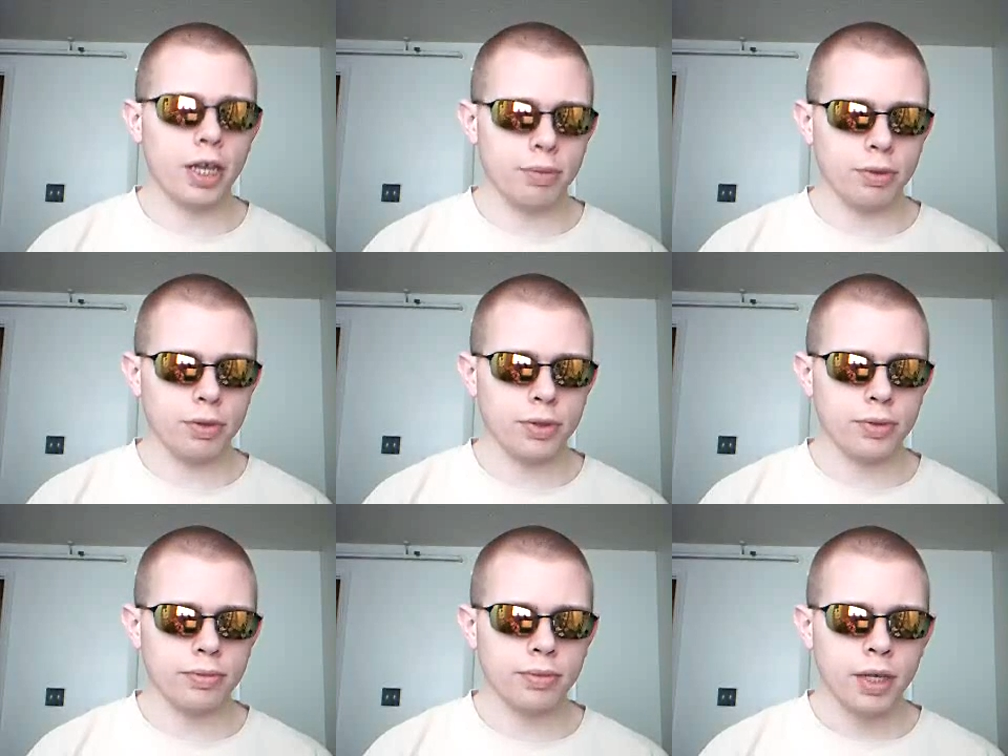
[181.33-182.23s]
They're
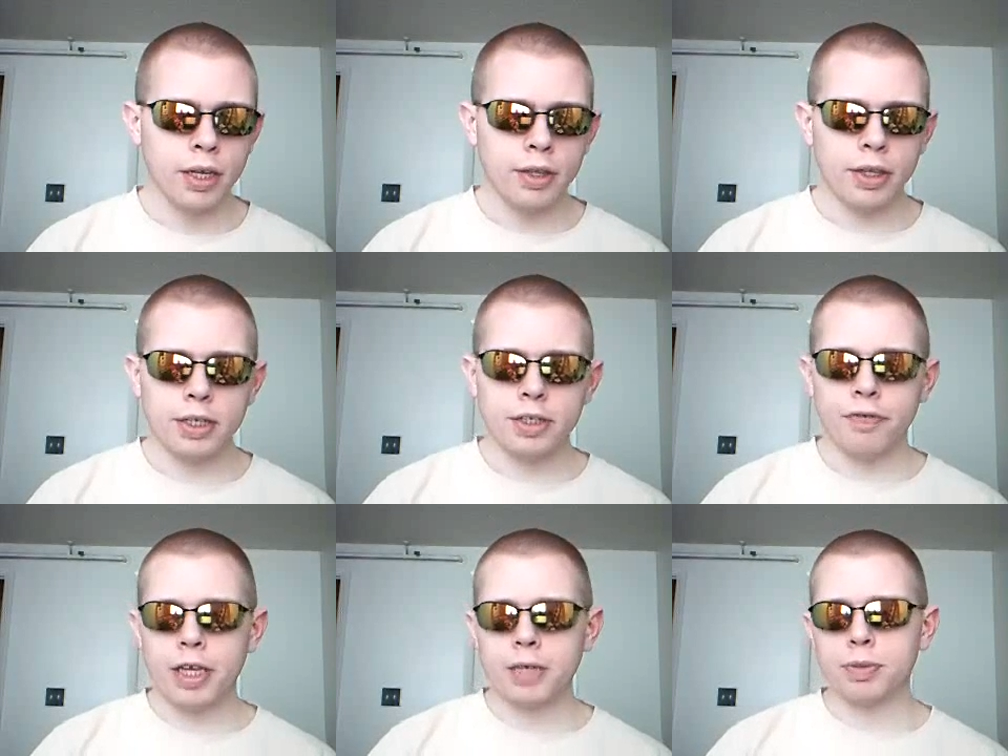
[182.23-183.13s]
cannibals. That is,
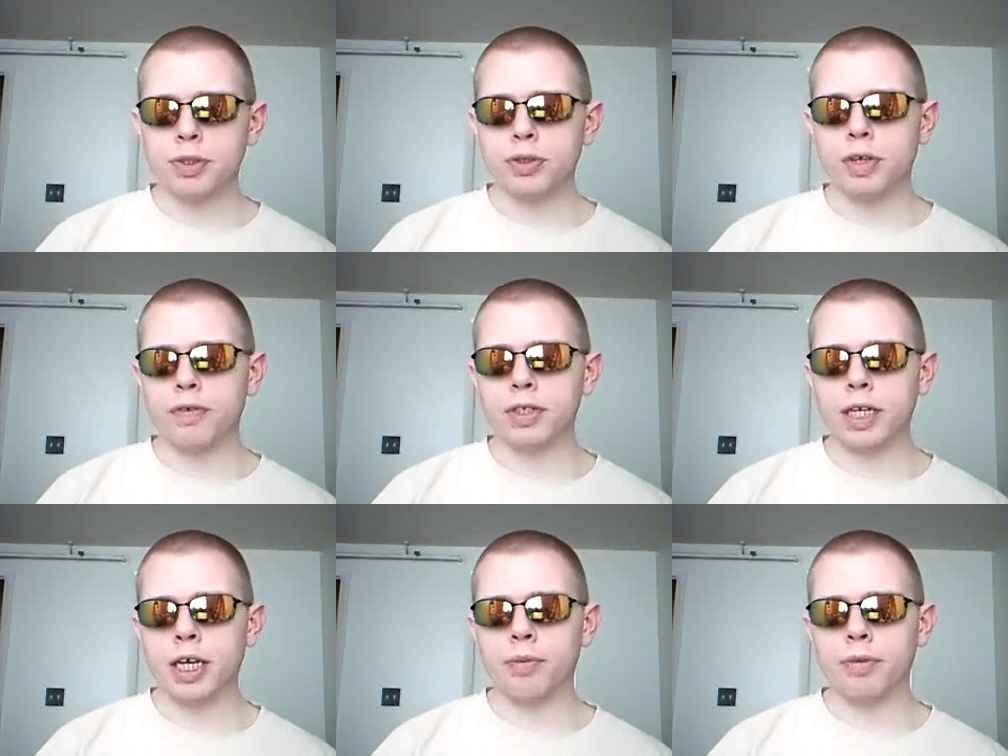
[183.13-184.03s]
the vast majority of the
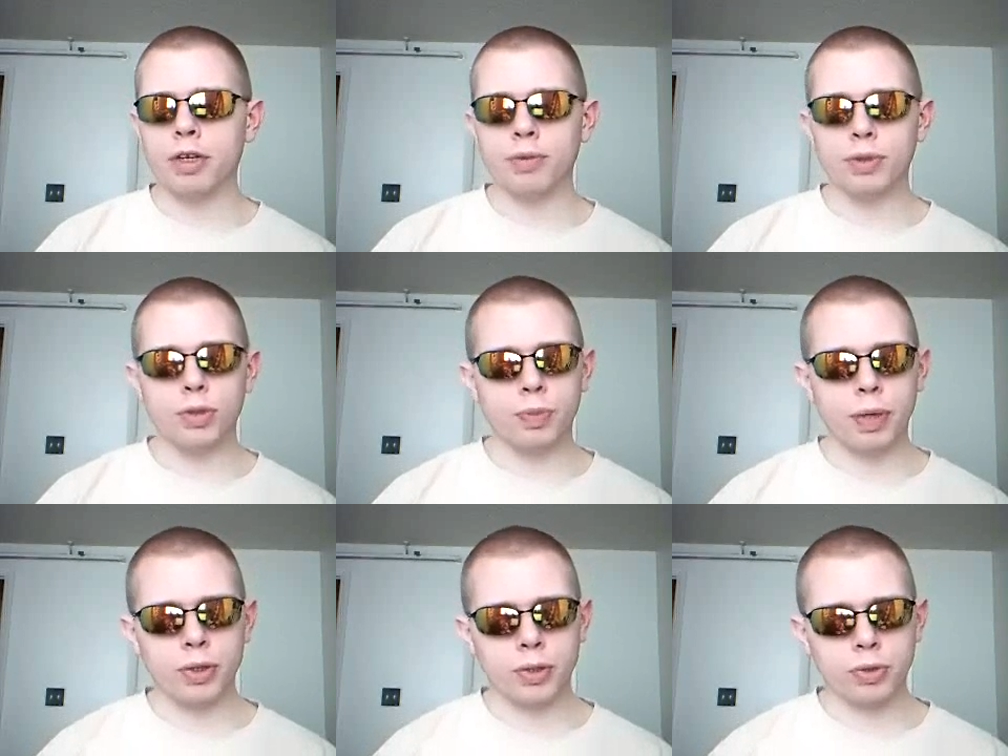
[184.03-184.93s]
time, whenever 2
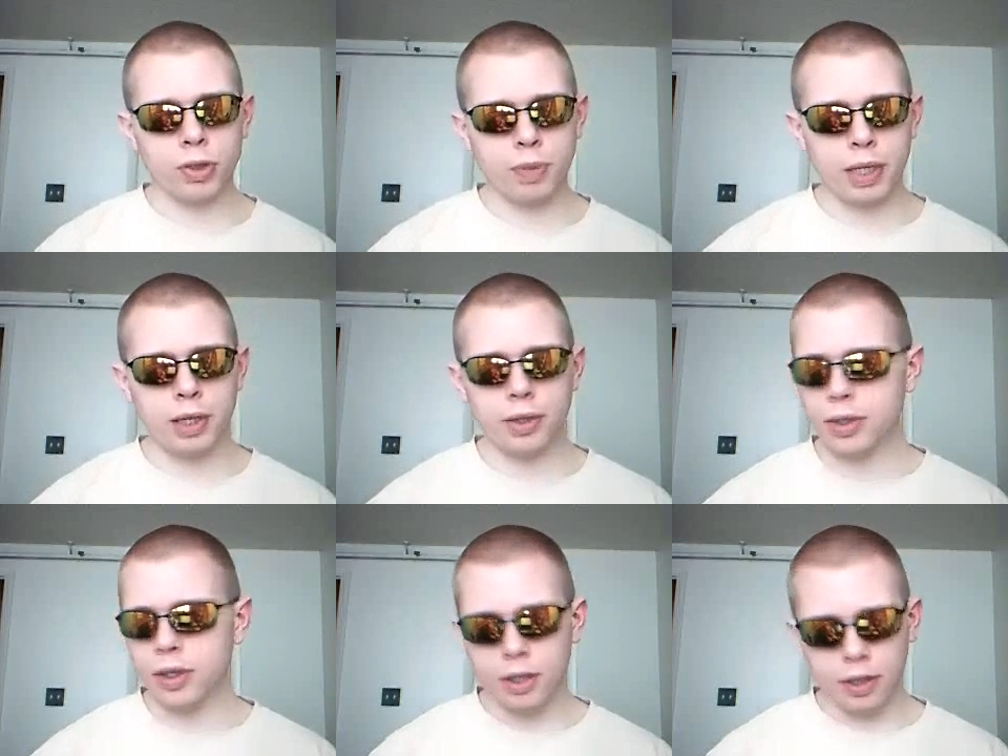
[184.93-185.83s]
spiders cross
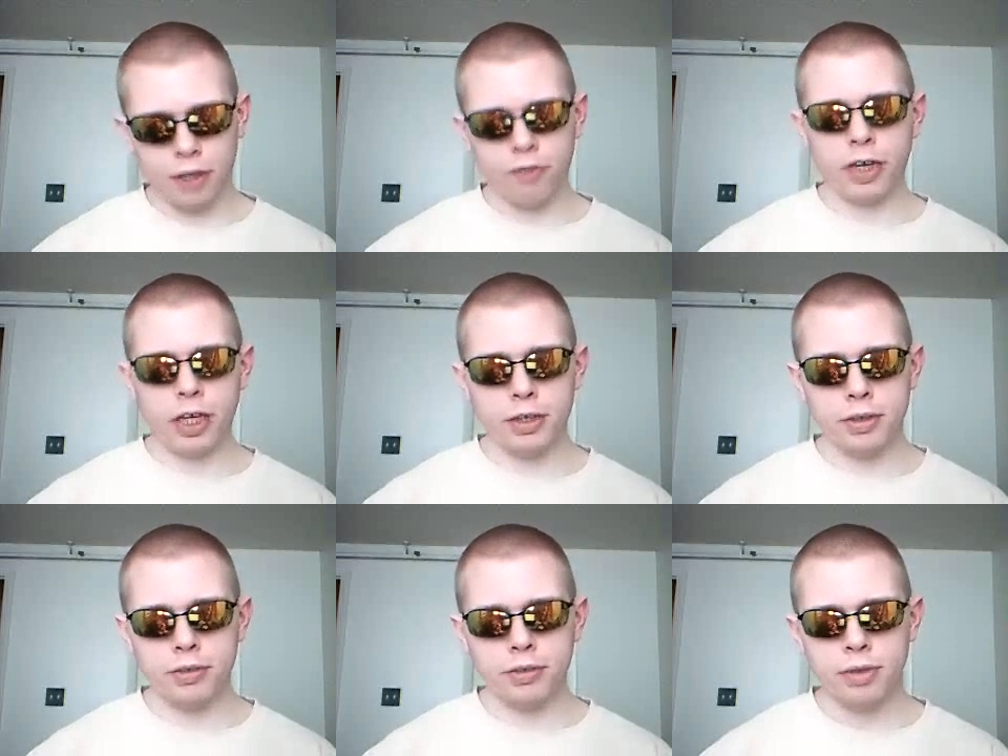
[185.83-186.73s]
paths, they
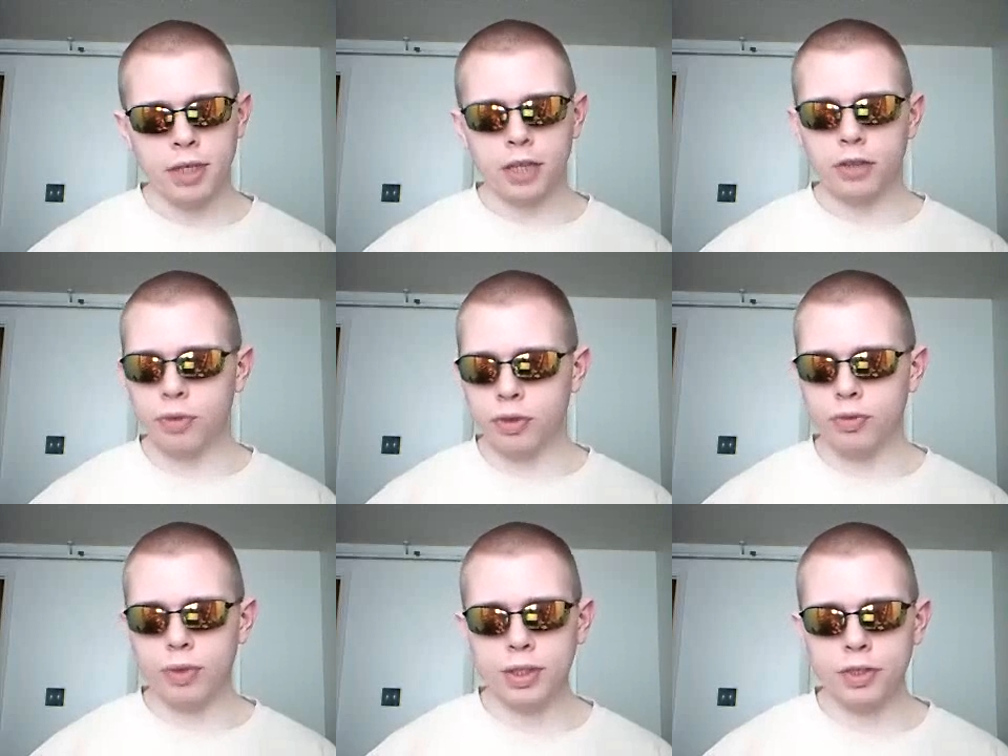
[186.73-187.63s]
fight, and the one
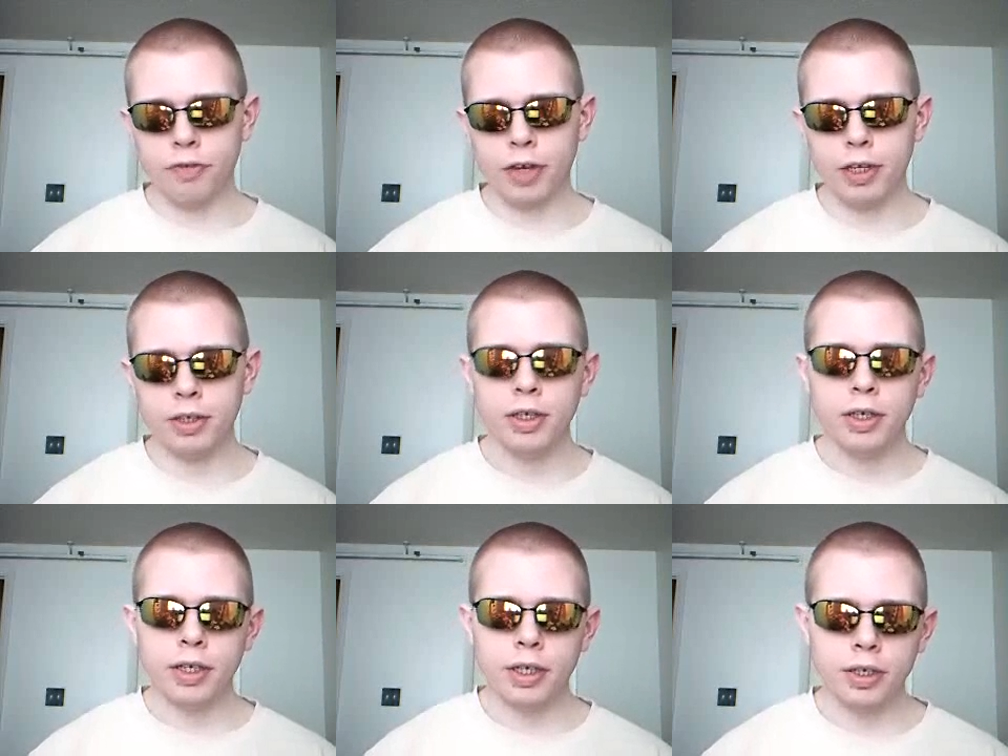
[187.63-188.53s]
who wins the fight
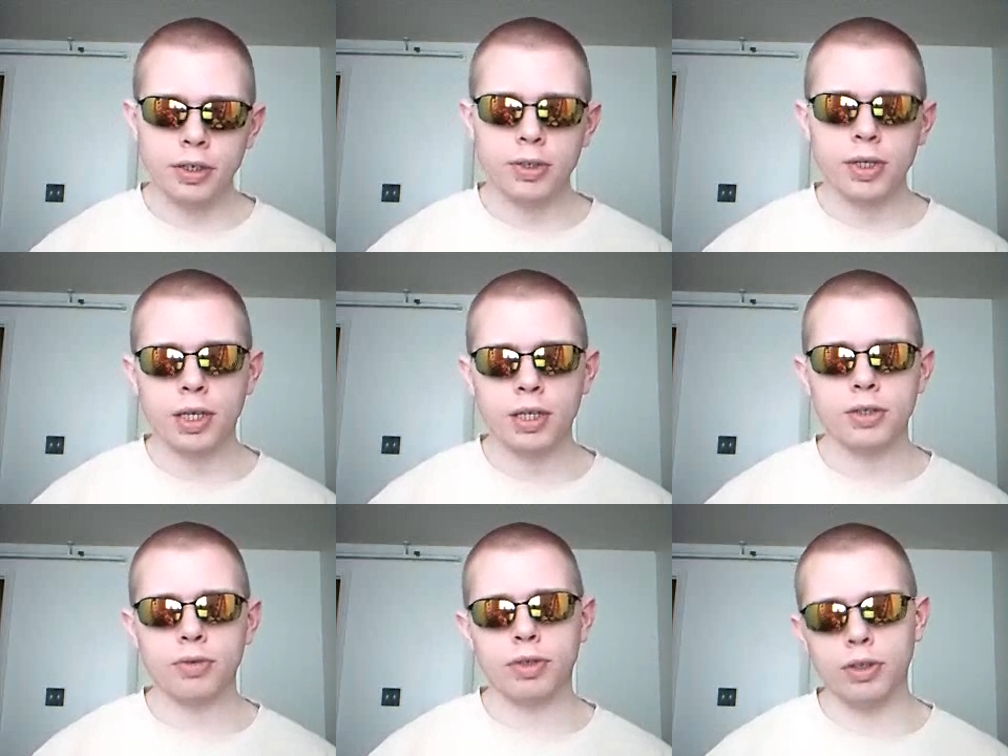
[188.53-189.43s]
kills and
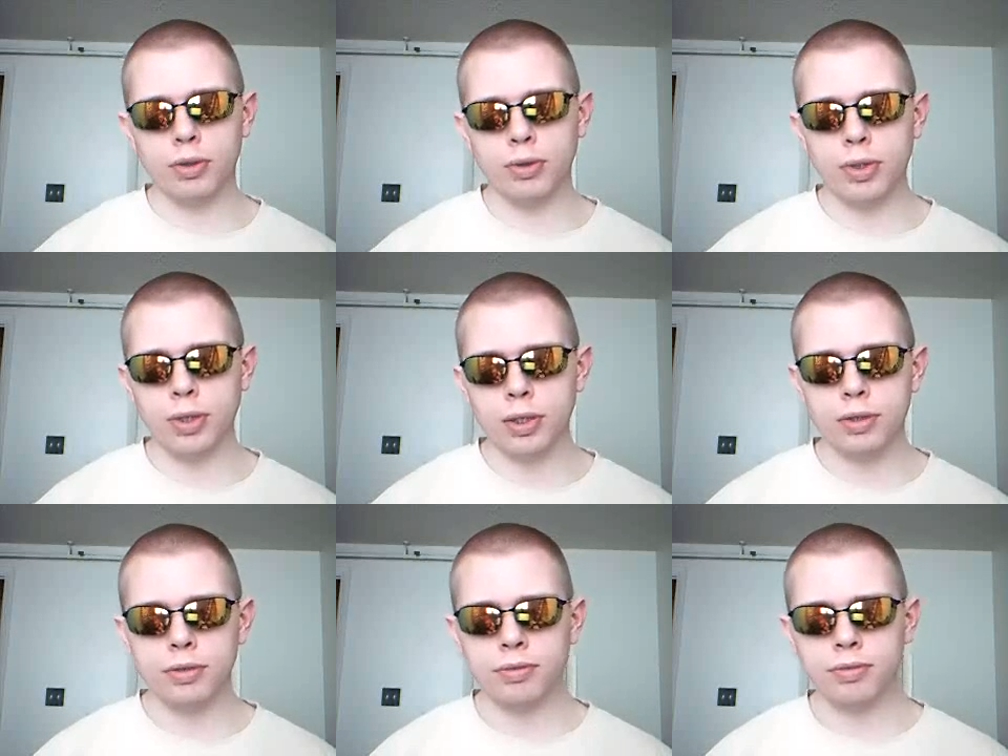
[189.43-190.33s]
eats the one that loses
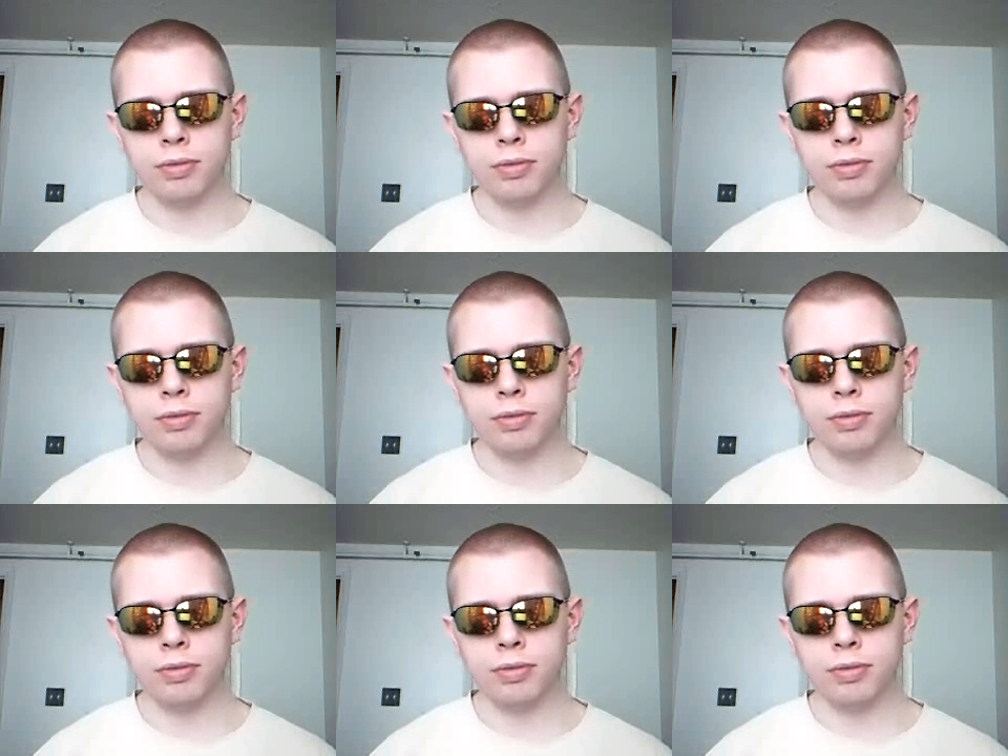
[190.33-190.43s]
it.